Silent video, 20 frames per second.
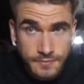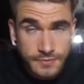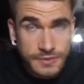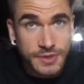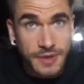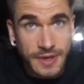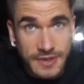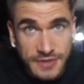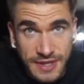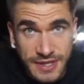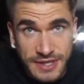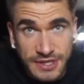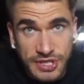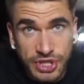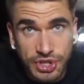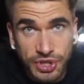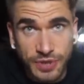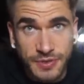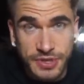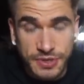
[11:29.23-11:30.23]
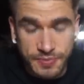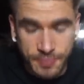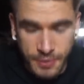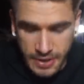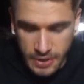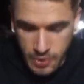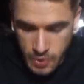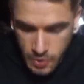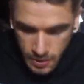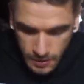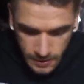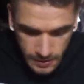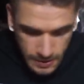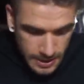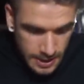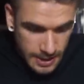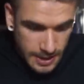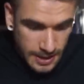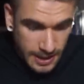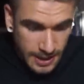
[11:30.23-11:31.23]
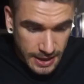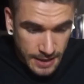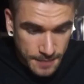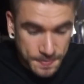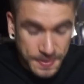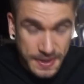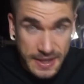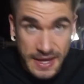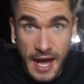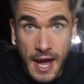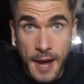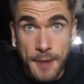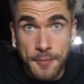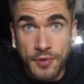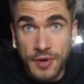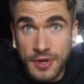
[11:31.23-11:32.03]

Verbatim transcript: So we also get a t-shirt, which is pretty cool. Um, but yeah,